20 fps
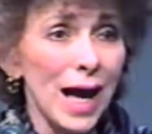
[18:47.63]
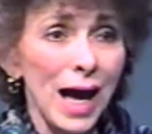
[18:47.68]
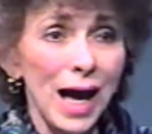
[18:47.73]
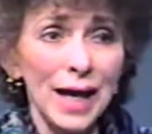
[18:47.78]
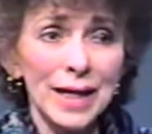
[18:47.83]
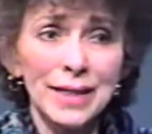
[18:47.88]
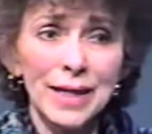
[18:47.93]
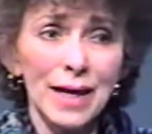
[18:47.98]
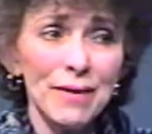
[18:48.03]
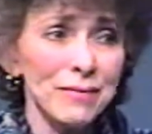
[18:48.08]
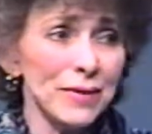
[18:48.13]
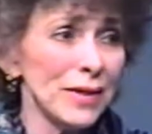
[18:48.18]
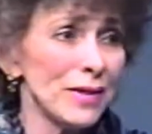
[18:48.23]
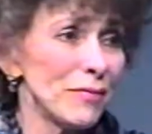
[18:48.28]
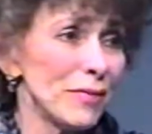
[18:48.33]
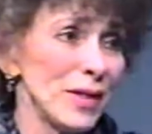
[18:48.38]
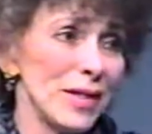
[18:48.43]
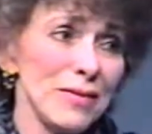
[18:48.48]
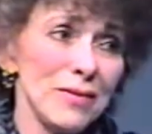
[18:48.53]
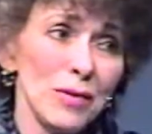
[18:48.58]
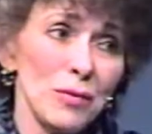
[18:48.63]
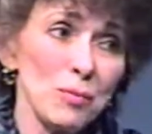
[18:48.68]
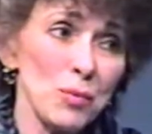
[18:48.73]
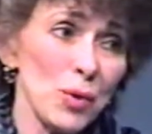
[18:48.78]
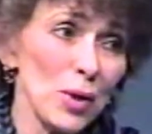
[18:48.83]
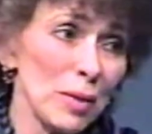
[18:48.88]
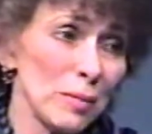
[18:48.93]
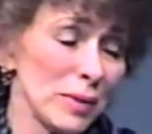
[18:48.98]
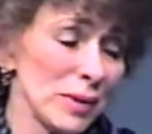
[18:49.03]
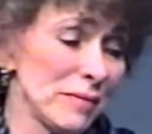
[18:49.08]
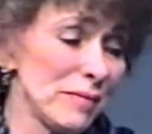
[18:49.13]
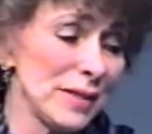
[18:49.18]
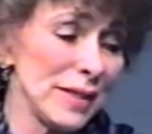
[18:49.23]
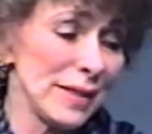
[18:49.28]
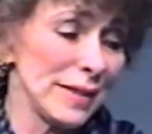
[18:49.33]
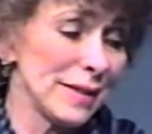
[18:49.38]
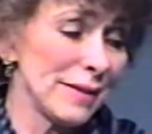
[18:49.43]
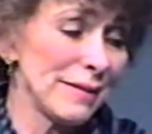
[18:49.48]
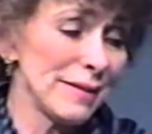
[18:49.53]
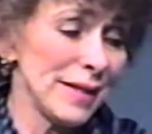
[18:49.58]
I can't think of anything more
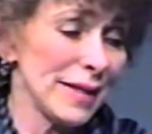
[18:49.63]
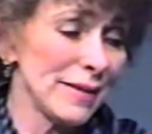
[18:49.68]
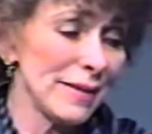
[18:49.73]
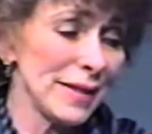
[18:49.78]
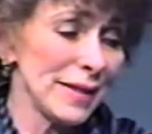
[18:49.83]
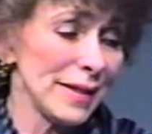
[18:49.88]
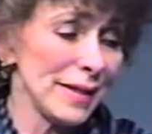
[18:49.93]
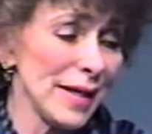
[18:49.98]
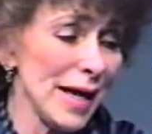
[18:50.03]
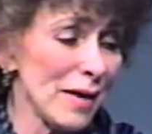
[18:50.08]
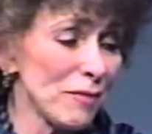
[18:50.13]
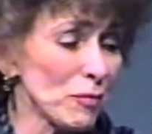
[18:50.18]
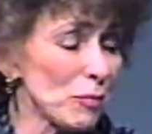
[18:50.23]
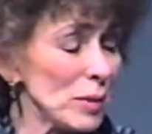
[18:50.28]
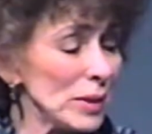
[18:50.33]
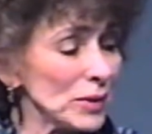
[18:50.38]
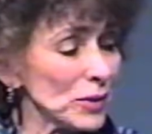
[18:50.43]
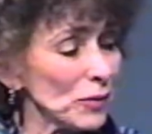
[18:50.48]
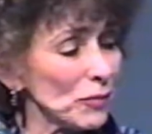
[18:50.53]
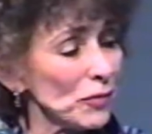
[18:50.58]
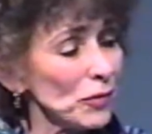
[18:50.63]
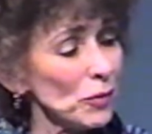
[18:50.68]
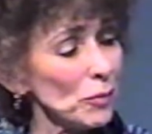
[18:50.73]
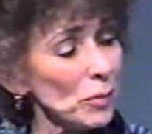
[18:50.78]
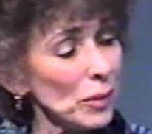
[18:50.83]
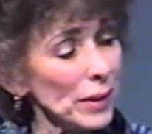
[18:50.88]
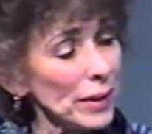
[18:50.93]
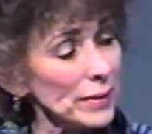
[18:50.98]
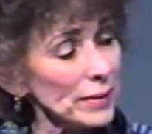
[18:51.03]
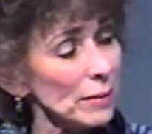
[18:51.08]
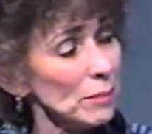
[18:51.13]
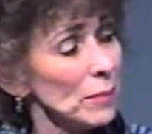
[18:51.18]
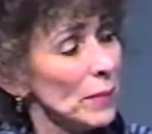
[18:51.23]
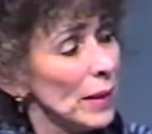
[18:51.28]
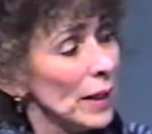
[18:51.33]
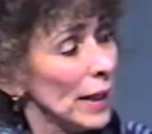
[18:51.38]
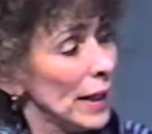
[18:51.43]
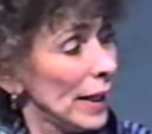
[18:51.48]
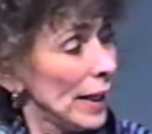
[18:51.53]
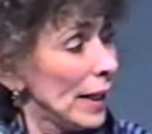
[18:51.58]
uplifting than the affirmation of humanism
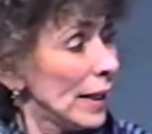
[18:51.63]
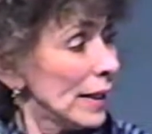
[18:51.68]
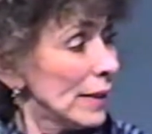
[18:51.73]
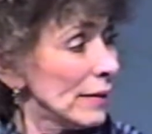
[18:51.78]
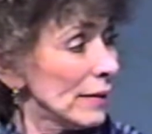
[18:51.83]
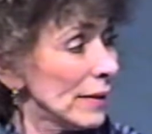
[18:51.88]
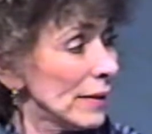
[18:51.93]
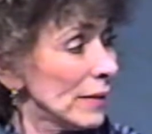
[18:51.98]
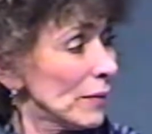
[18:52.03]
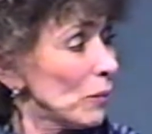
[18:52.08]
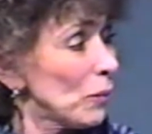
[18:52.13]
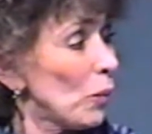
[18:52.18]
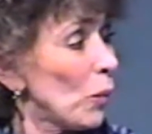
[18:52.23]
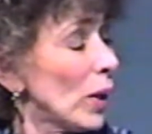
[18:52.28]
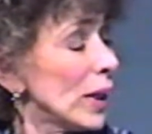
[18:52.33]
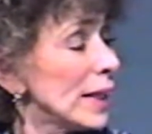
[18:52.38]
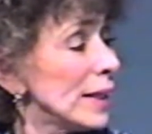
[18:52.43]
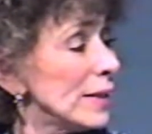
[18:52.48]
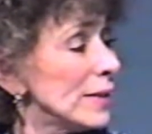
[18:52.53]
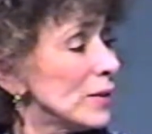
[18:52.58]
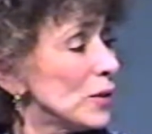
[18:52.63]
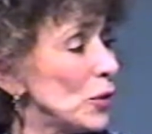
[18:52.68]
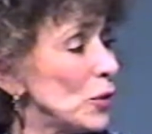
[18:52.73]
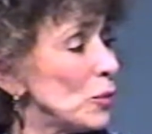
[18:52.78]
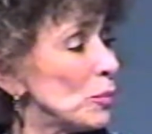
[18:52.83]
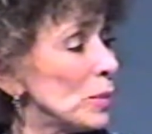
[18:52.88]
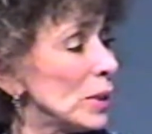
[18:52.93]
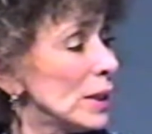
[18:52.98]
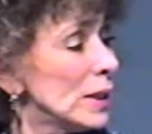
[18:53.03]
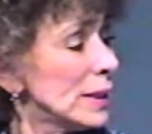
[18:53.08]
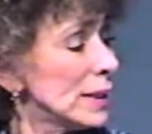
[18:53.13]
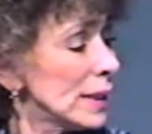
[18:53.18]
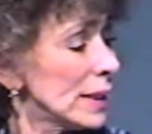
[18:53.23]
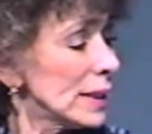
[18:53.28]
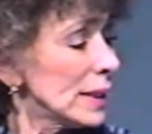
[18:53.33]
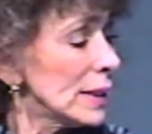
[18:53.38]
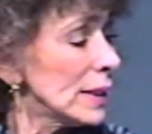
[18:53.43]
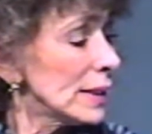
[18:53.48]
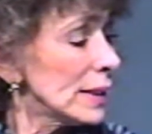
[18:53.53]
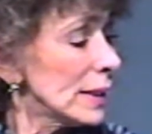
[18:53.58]
and the what is uh,
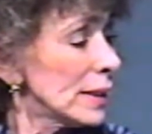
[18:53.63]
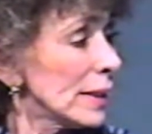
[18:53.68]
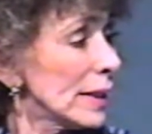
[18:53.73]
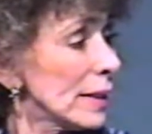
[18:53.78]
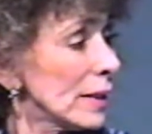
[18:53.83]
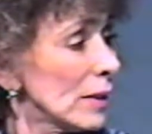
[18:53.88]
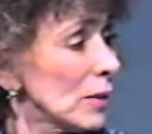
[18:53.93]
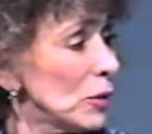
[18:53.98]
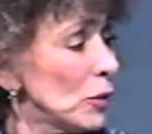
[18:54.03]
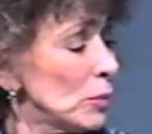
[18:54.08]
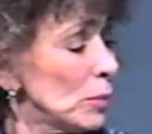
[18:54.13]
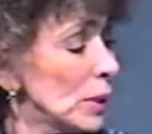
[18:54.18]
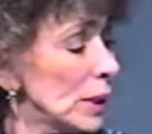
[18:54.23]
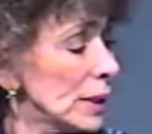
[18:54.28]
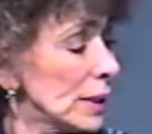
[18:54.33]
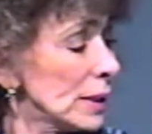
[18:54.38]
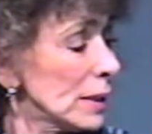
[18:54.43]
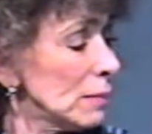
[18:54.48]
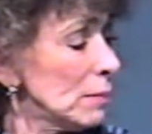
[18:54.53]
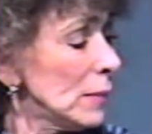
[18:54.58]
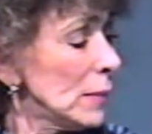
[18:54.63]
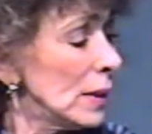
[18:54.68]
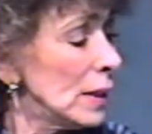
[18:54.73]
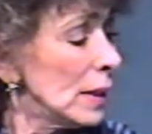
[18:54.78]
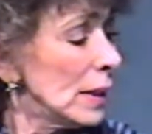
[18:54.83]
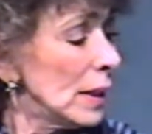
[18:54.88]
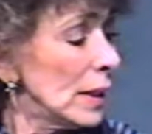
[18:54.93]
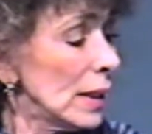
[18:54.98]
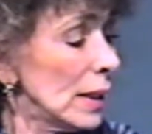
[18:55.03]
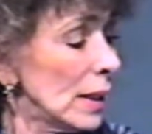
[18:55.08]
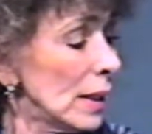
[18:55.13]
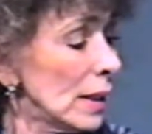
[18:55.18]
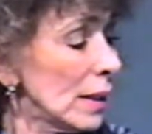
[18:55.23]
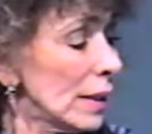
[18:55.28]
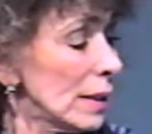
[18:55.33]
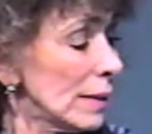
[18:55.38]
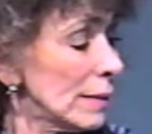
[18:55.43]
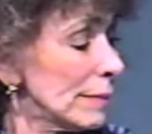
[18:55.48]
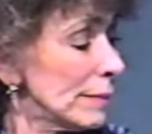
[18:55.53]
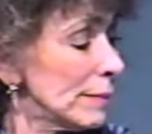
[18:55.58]
humanism, humanism
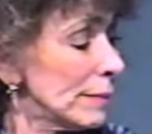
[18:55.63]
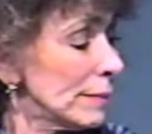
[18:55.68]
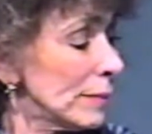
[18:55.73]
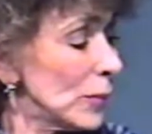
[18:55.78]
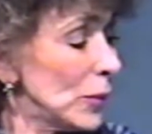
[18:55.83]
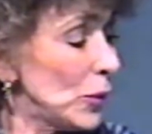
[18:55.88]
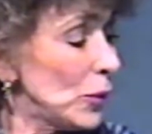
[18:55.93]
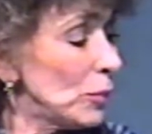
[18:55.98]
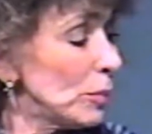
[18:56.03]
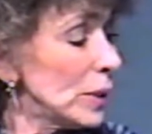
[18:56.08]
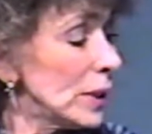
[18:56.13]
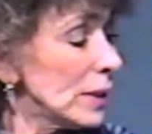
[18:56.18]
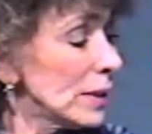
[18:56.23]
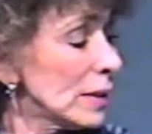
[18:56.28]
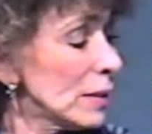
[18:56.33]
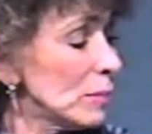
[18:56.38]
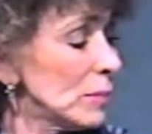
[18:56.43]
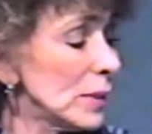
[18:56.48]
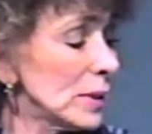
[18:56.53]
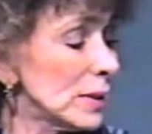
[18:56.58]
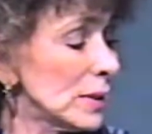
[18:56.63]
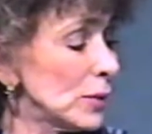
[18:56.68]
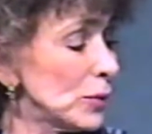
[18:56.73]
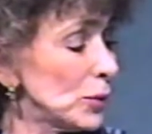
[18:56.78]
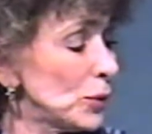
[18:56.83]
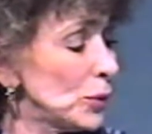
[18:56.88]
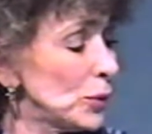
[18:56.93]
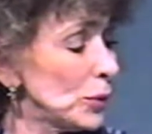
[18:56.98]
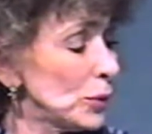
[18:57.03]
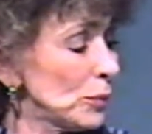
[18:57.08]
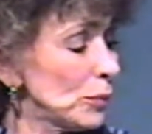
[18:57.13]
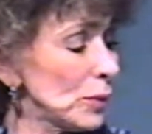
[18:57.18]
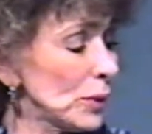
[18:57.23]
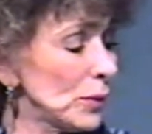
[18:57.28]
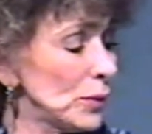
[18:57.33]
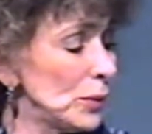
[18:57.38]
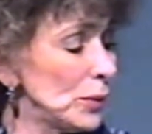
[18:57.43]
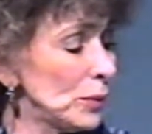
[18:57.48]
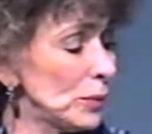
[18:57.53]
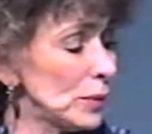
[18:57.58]
um, humanism is in tune
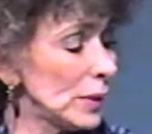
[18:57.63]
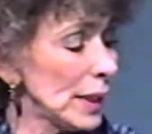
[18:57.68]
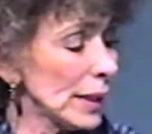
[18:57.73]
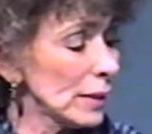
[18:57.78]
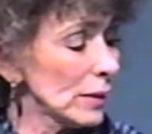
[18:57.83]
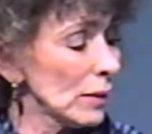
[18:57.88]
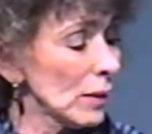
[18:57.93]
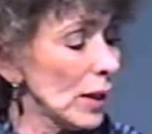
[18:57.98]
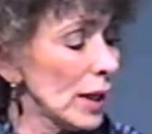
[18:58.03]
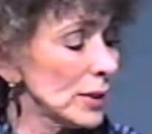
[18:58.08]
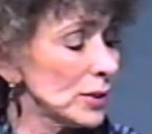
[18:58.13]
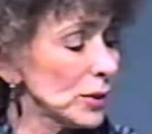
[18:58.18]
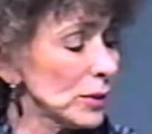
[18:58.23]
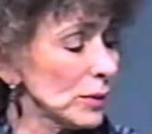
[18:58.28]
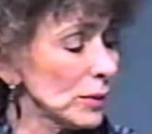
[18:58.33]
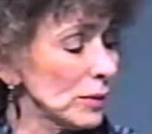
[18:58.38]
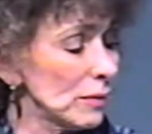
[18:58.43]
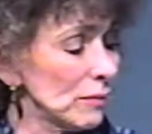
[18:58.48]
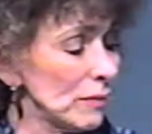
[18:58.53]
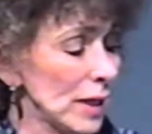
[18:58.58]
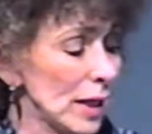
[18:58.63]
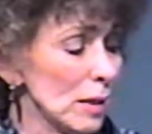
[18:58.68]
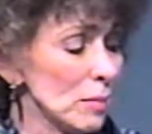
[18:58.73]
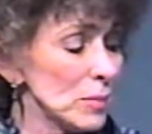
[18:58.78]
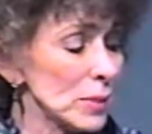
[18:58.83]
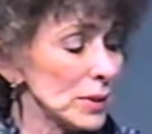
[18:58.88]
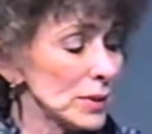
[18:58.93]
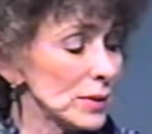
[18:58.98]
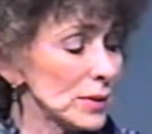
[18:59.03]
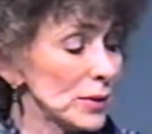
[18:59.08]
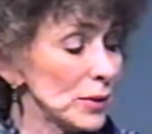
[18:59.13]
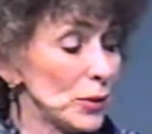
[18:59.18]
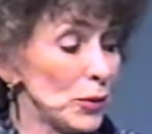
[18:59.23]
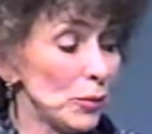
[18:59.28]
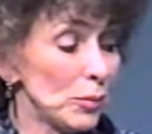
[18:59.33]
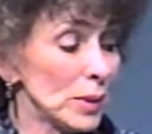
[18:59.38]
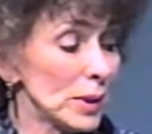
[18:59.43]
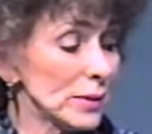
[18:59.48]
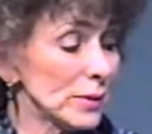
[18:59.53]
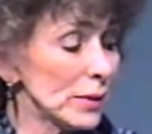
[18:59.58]
with new technological developments.
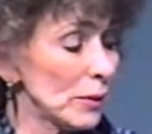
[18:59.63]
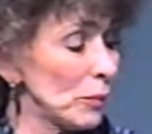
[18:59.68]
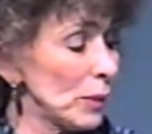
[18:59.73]
Humanists are